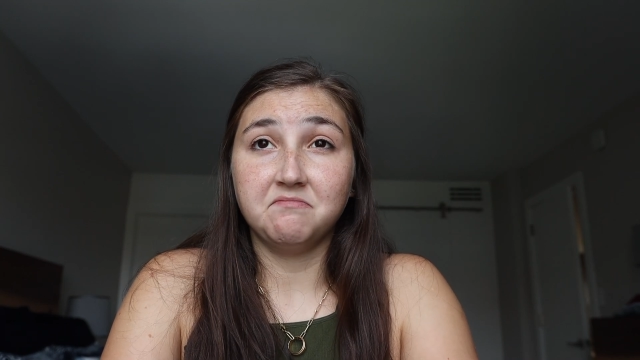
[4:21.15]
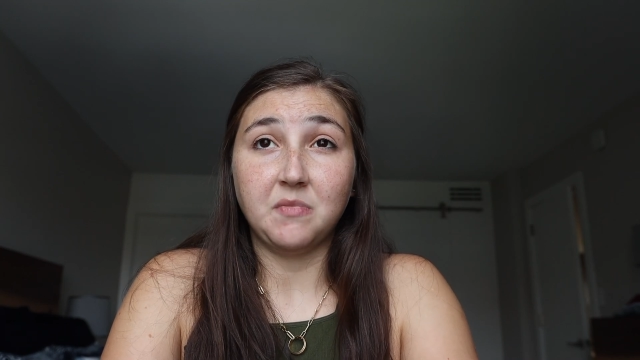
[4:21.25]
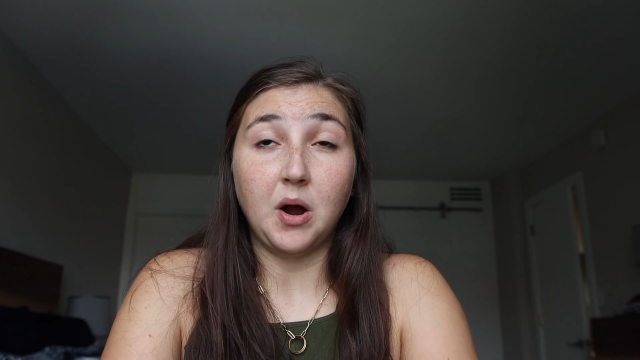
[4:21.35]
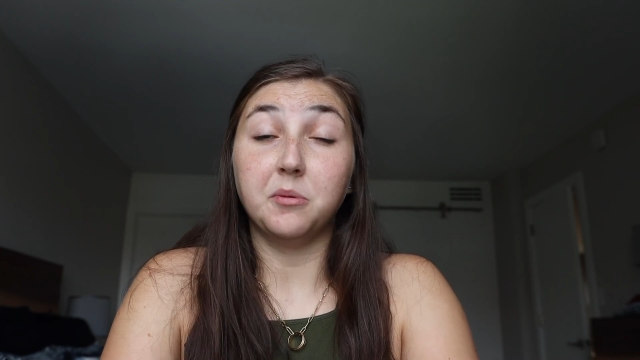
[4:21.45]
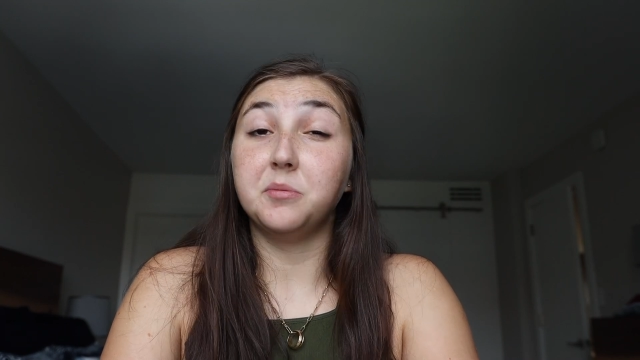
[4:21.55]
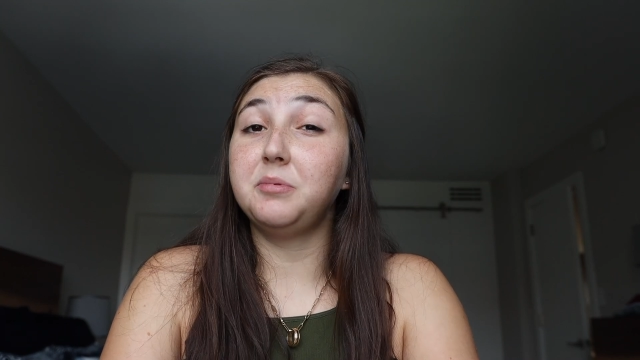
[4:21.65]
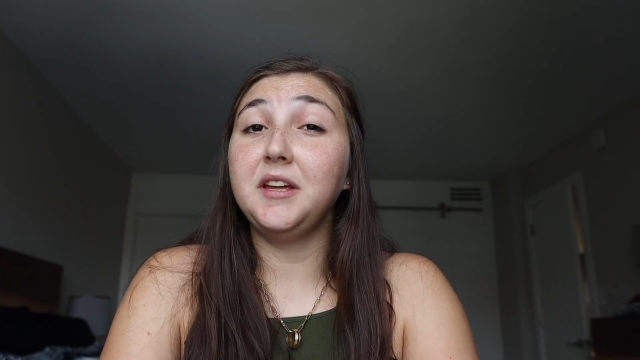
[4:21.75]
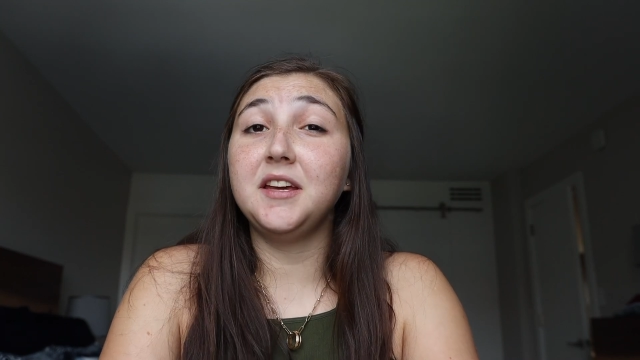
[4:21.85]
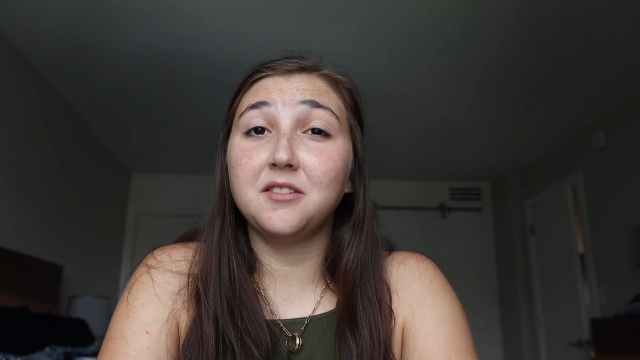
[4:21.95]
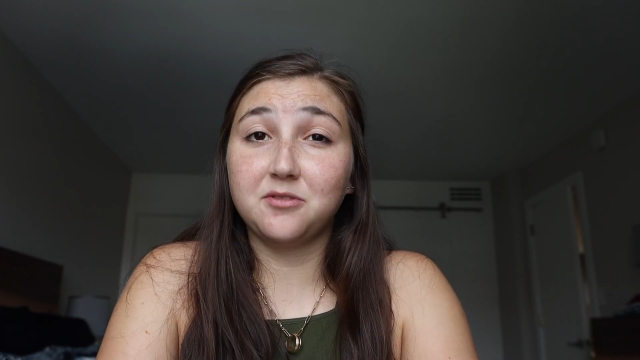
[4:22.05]

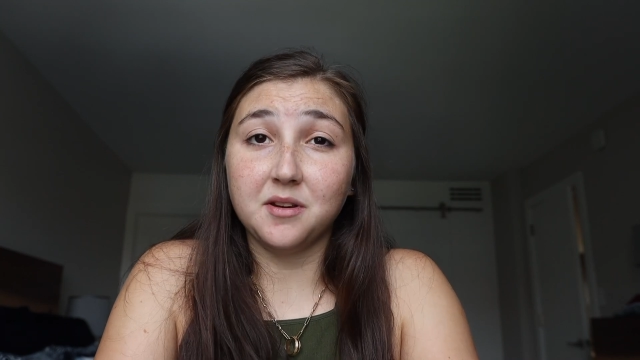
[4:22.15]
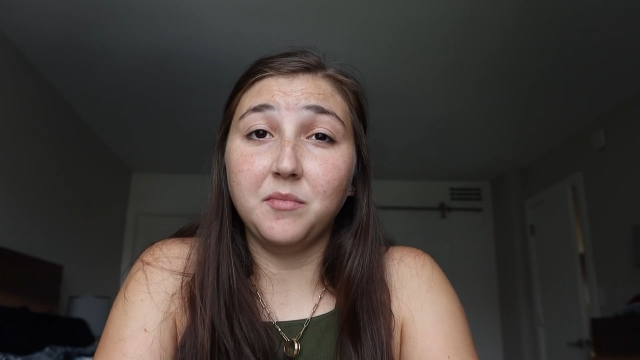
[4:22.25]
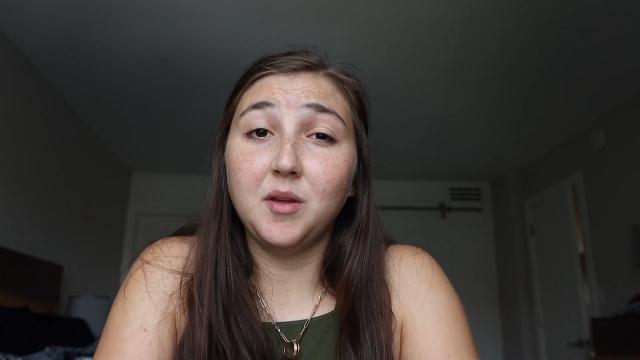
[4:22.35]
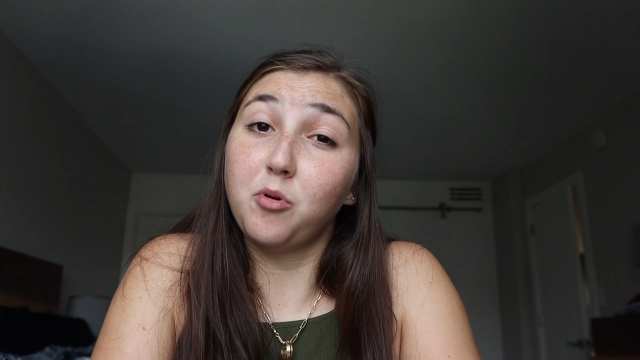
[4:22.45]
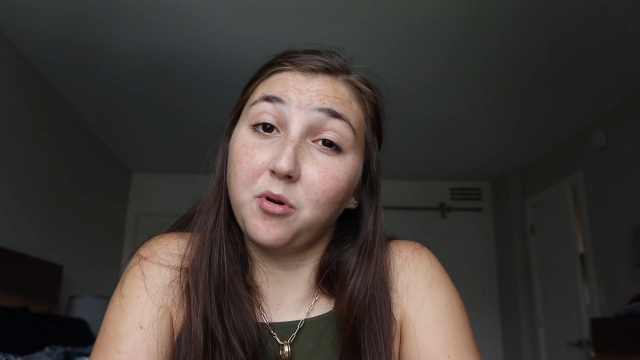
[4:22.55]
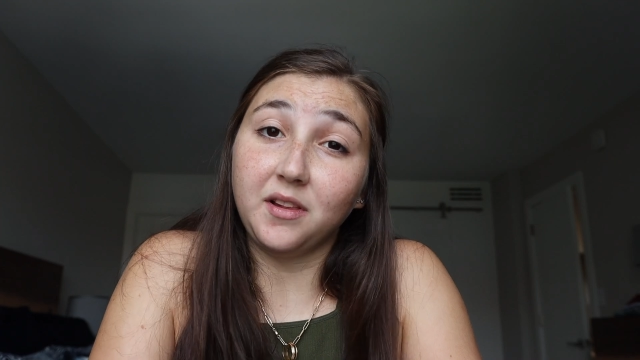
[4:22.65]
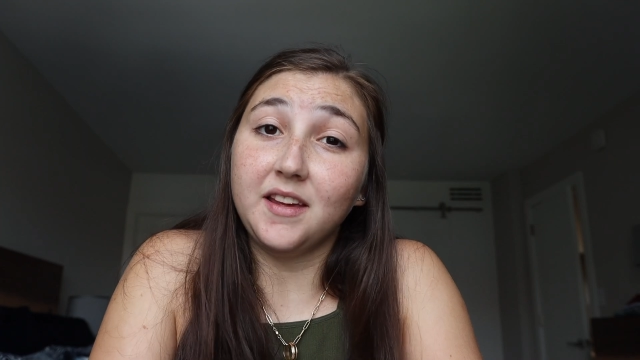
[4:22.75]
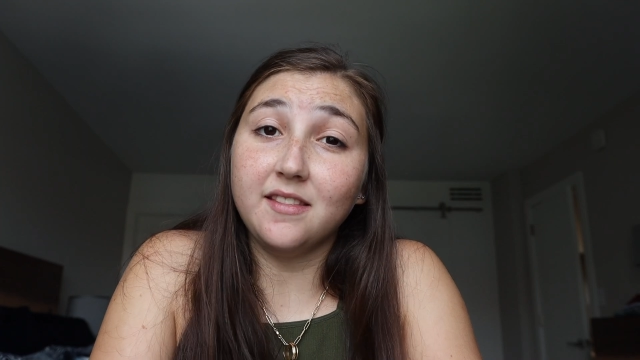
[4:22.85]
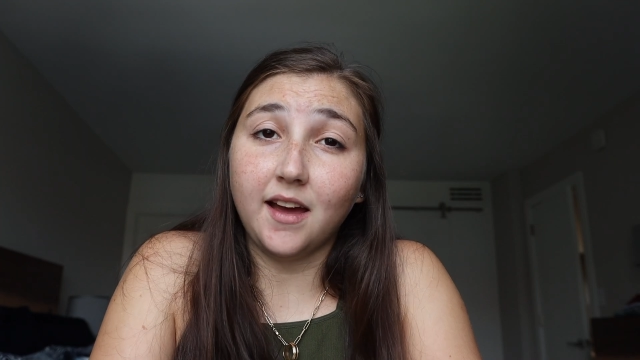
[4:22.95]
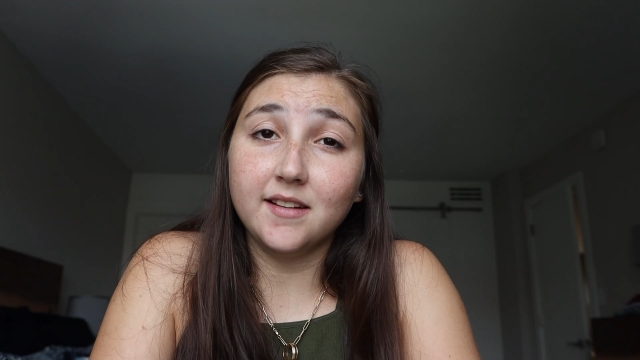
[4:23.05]
probably extremely
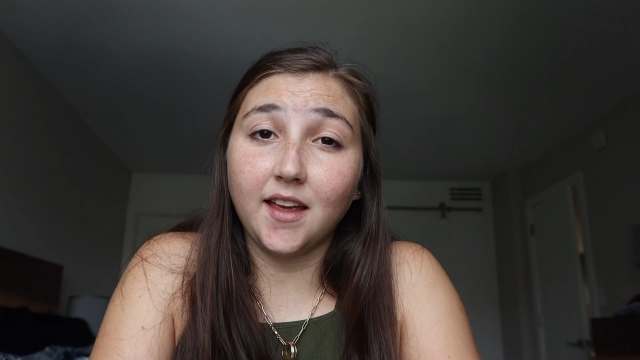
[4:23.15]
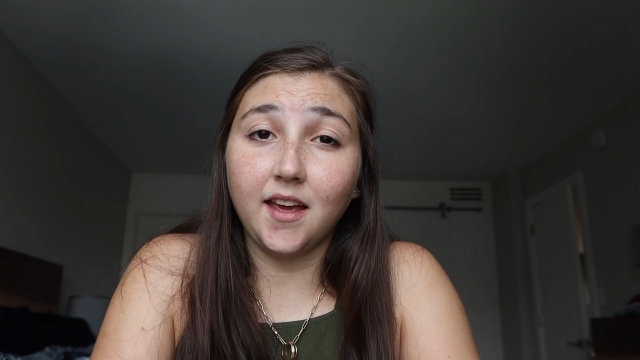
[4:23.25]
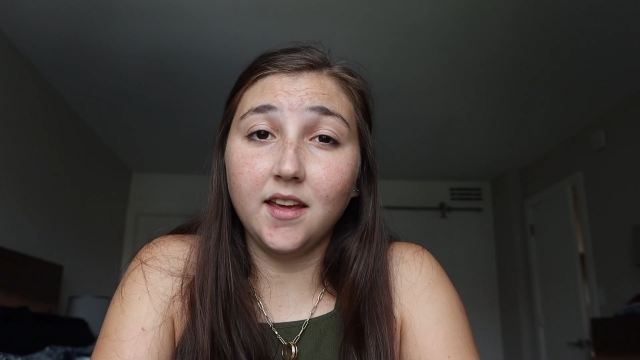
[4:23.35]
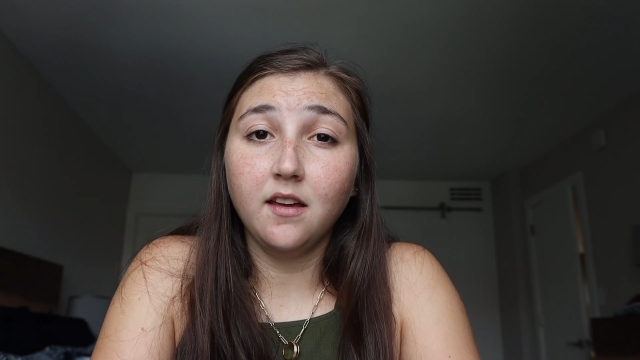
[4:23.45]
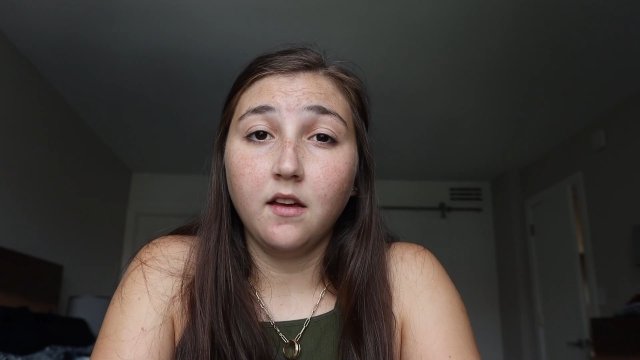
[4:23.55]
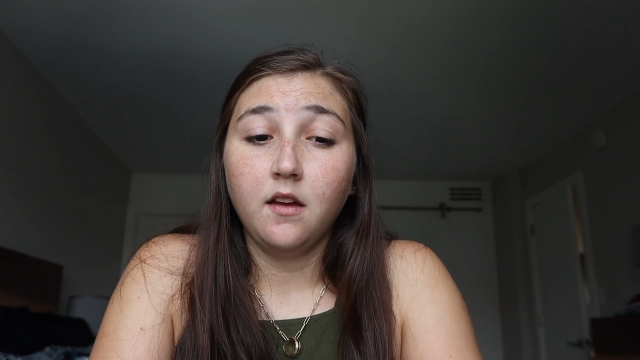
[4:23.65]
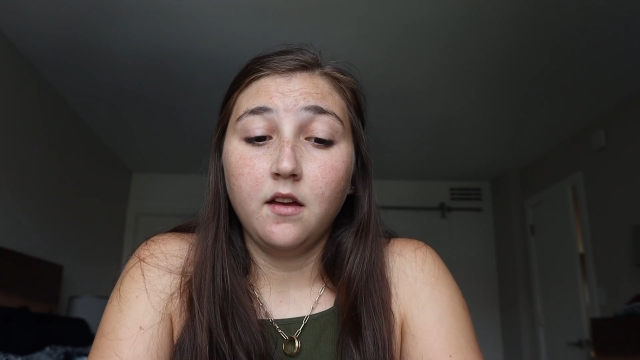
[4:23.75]
poorly that day,